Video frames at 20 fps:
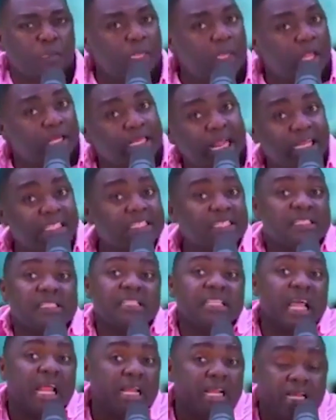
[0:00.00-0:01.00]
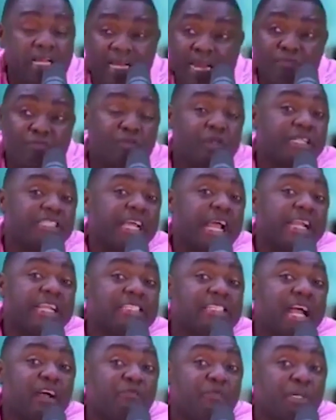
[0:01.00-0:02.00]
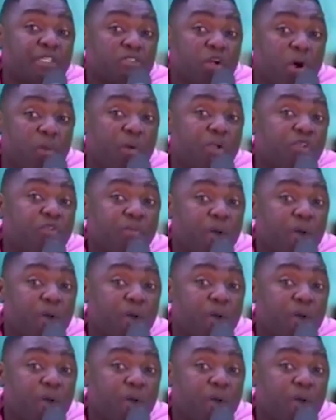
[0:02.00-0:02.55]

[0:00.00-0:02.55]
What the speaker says: that is left with the Chinese government omojuma